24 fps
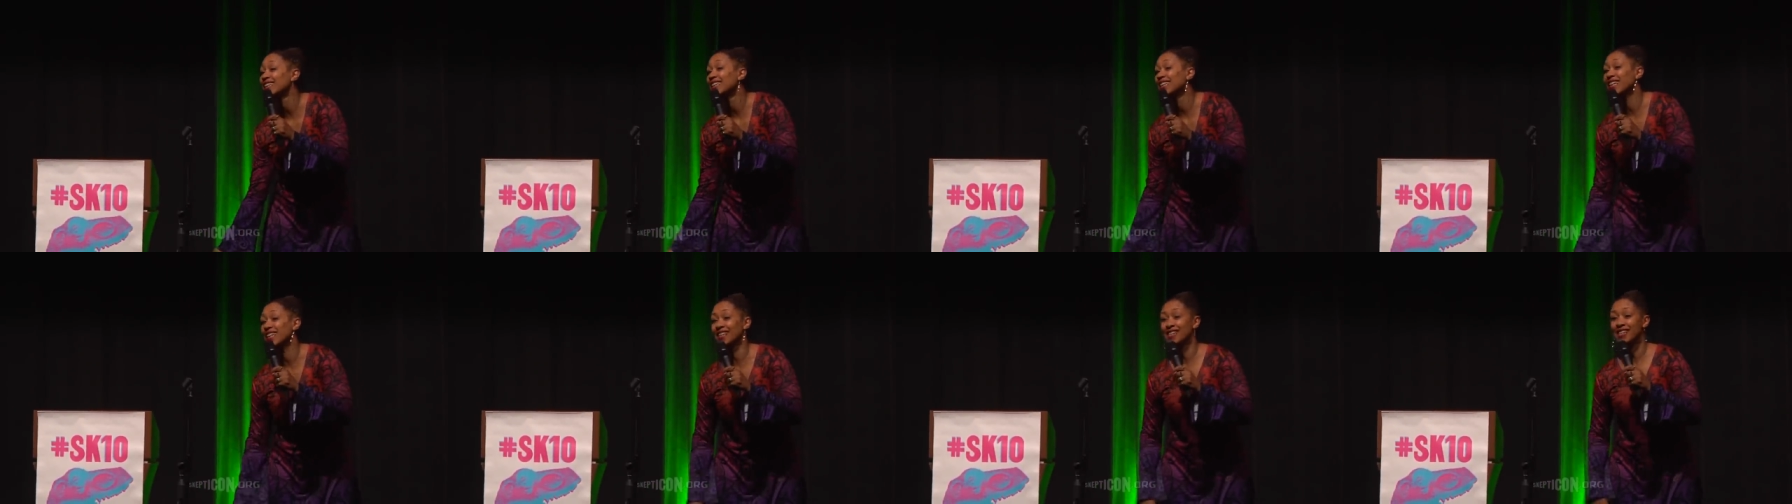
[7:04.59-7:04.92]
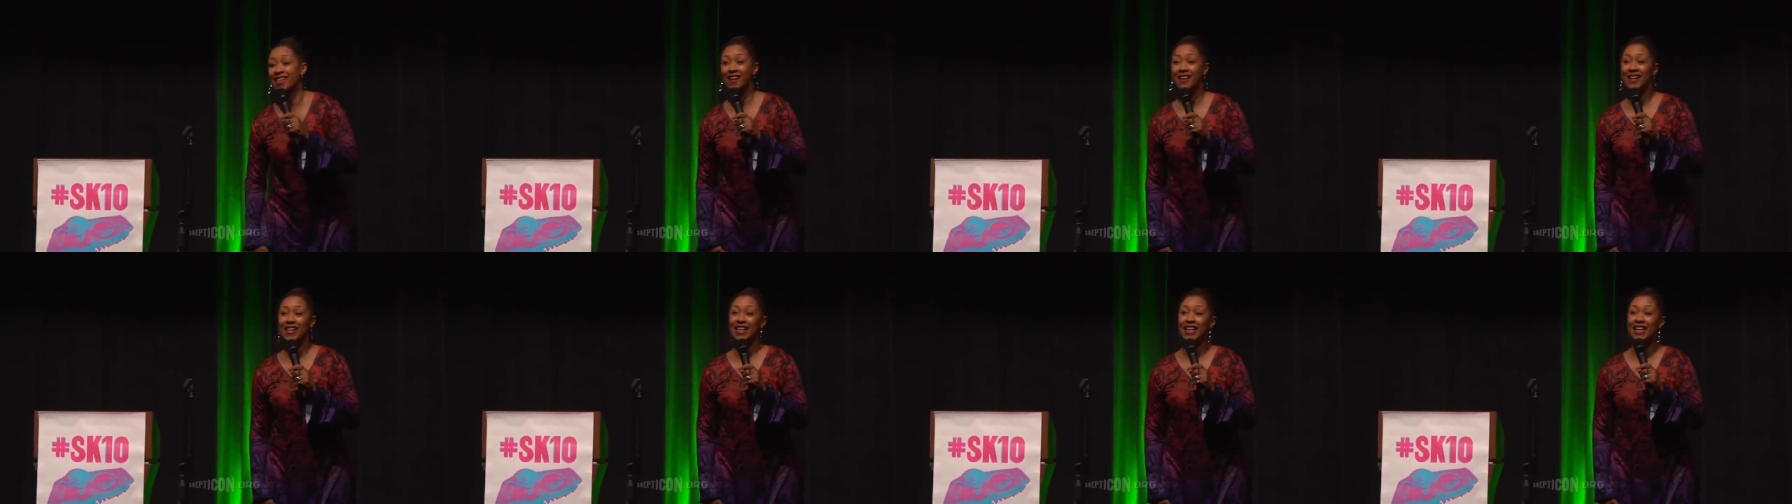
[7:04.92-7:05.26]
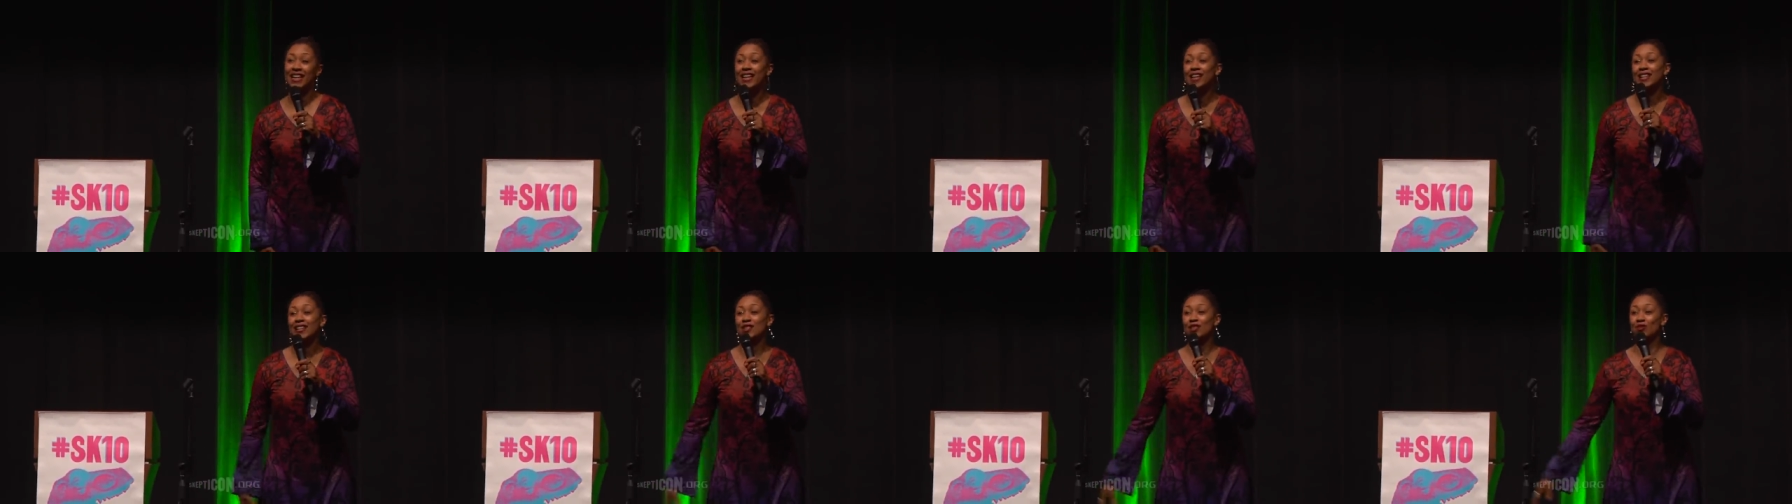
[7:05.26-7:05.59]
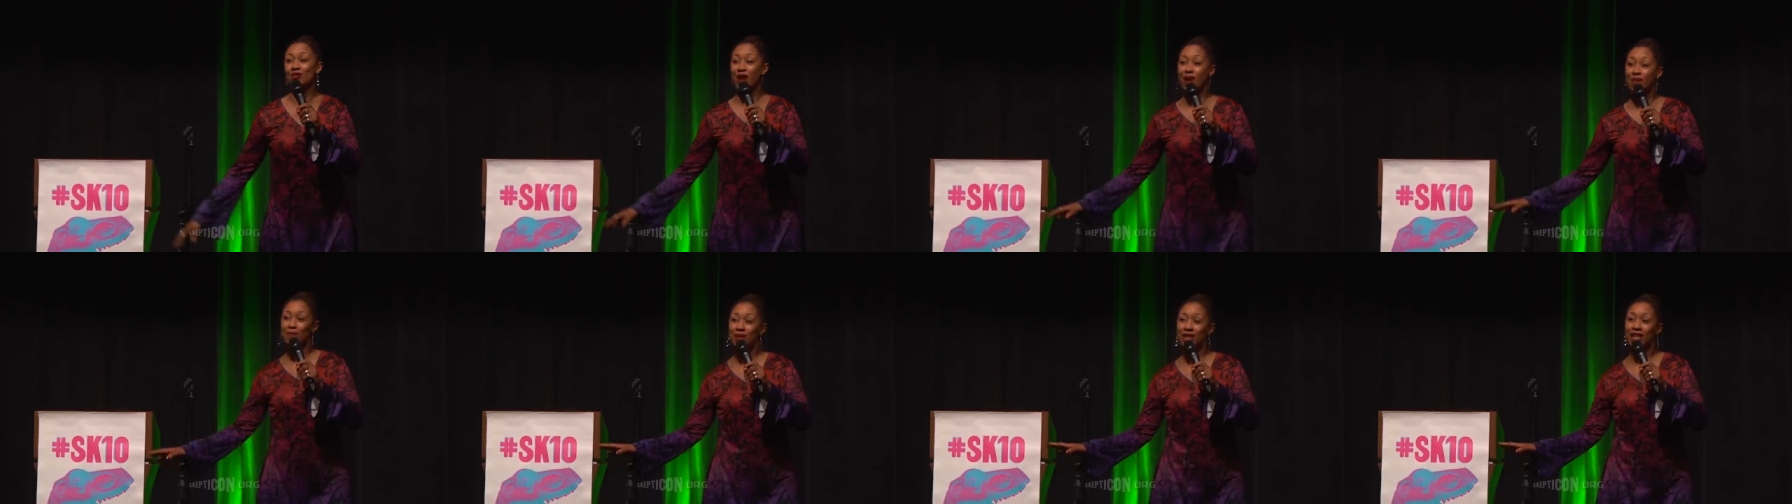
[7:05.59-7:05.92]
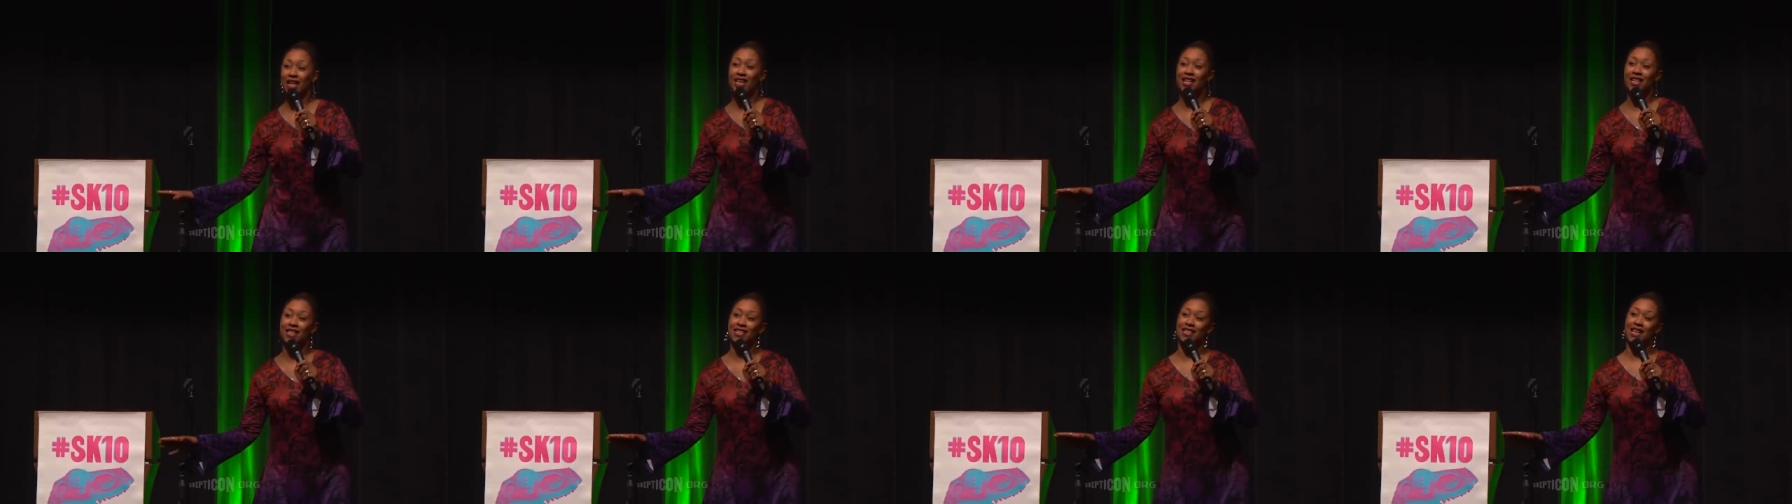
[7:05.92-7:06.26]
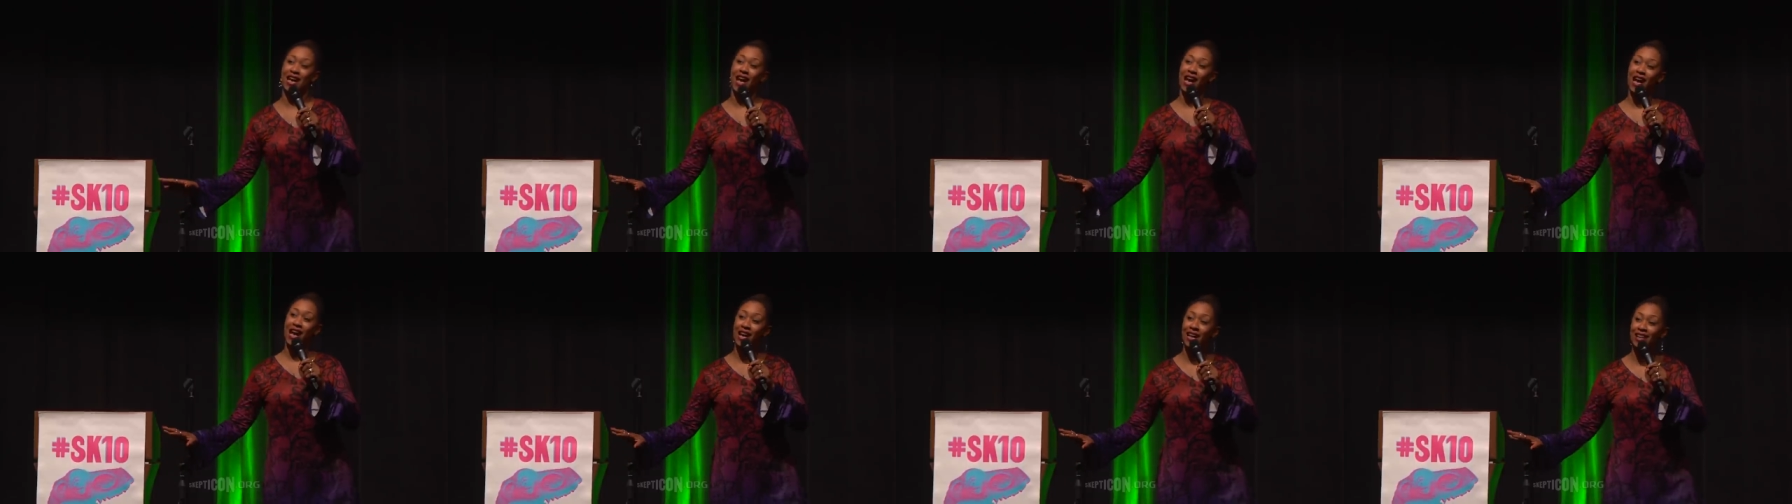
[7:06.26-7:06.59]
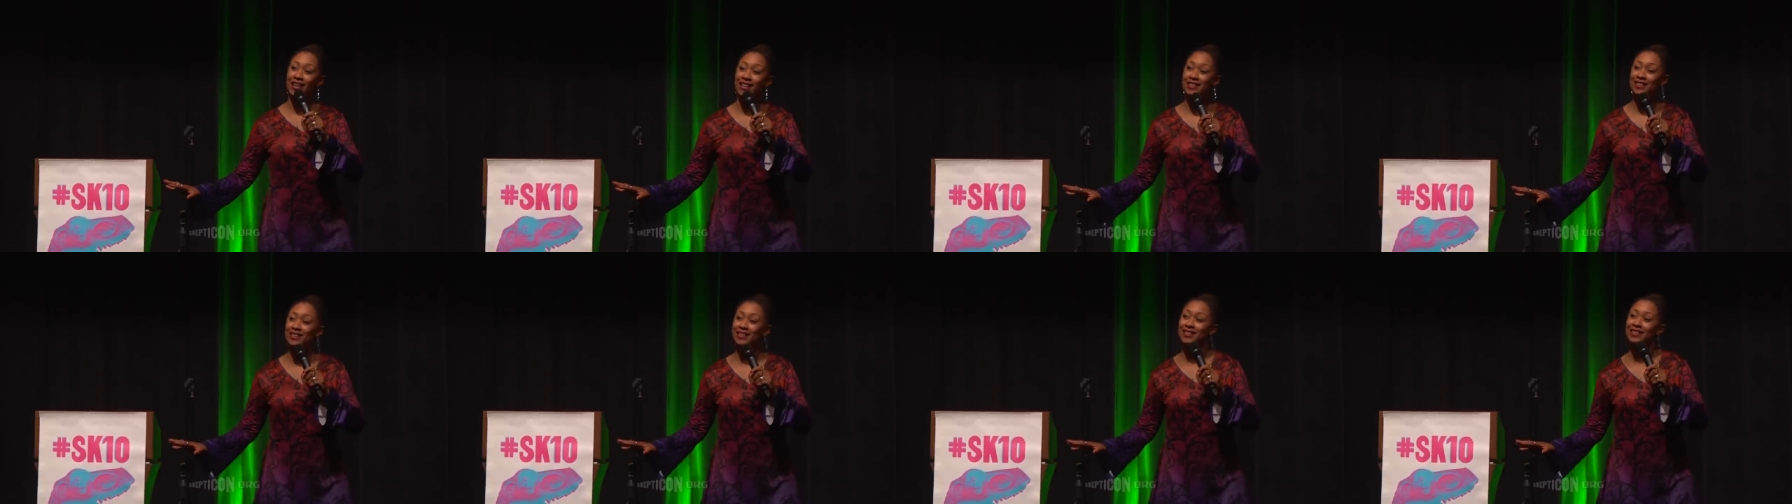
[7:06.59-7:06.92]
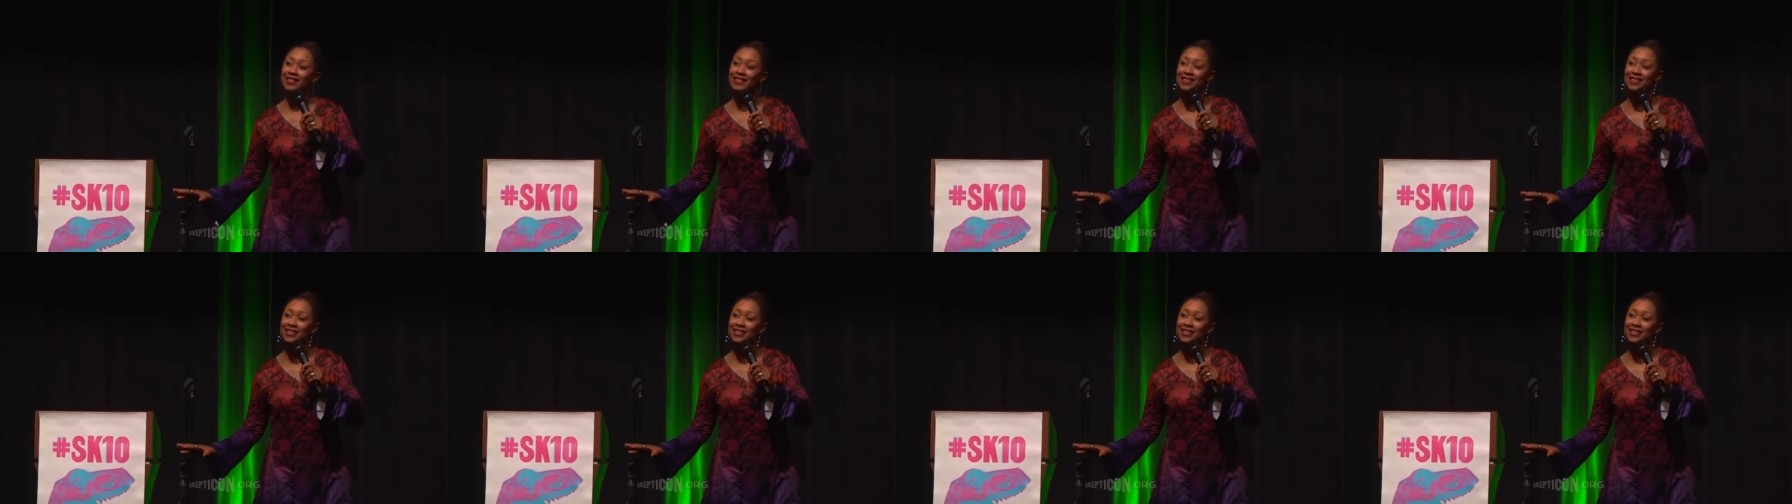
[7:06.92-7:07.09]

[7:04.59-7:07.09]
and now I can't drop it like it's hot.